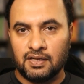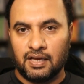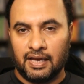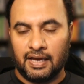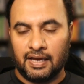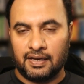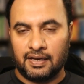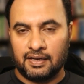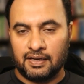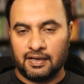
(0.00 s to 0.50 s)

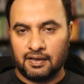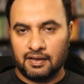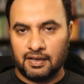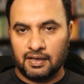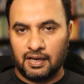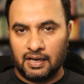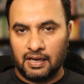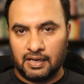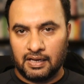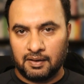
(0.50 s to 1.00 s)
and
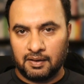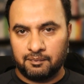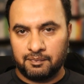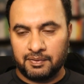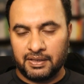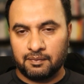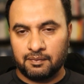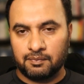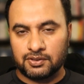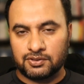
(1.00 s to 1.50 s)
be
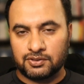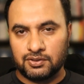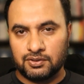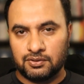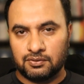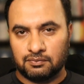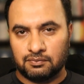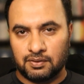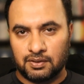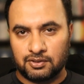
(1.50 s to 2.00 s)
able
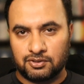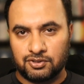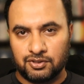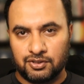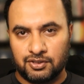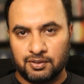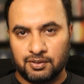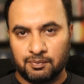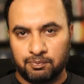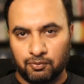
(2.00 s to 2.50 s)
to
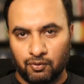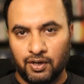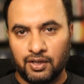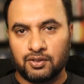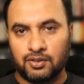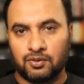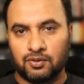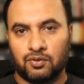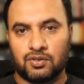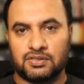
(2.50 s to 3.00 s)
deploy
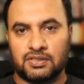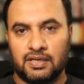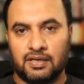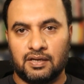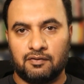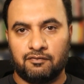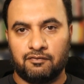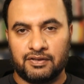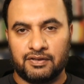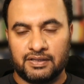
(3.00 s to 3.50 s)
those
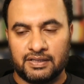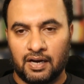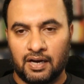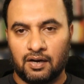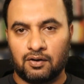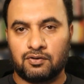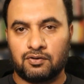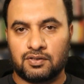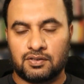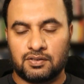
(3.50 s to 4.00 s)

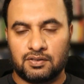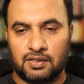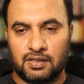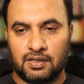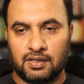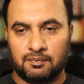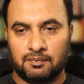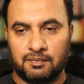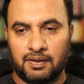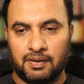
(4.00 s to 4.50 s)
without
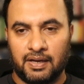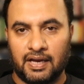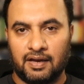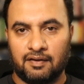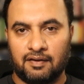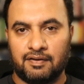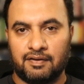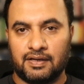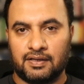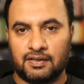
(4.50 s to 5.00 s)

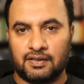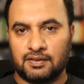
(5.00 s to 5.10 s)
having,